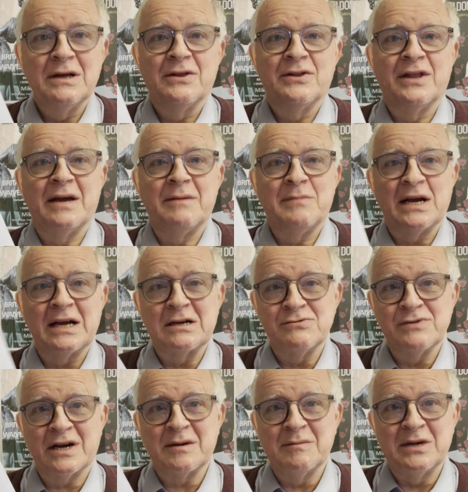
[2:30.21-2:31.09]
They make a
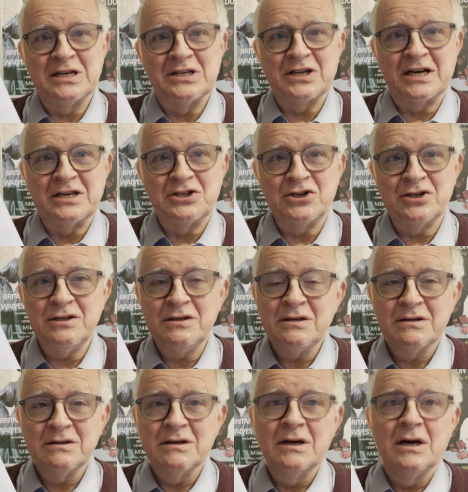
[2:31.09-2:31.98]
recommendation,
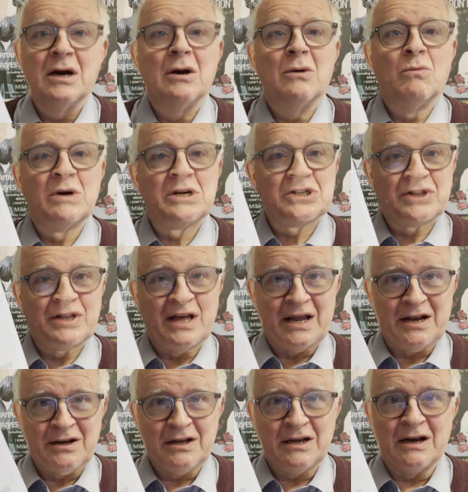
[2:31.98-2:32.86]
which
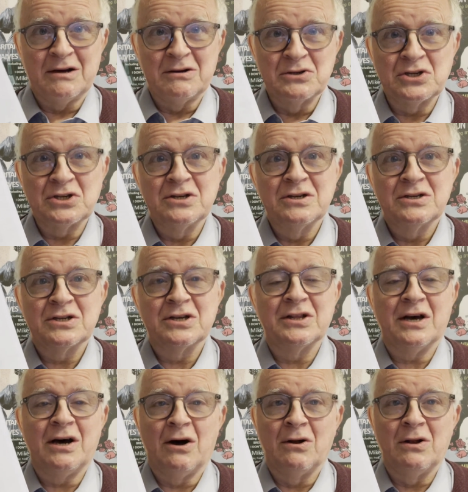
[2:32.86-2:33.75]
then goes to
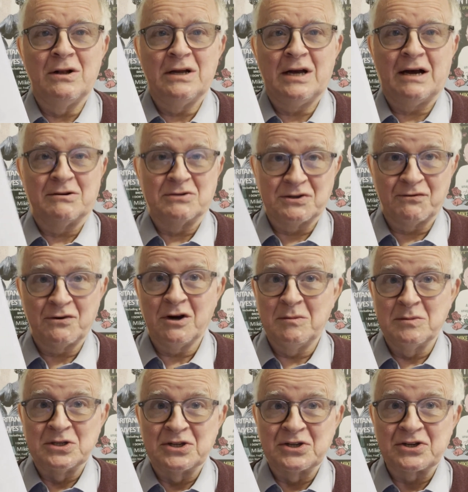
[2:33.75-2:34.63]
the whole House of
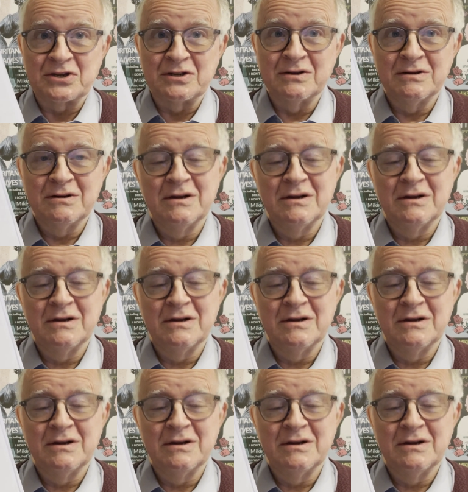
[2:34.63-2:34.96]
Commons,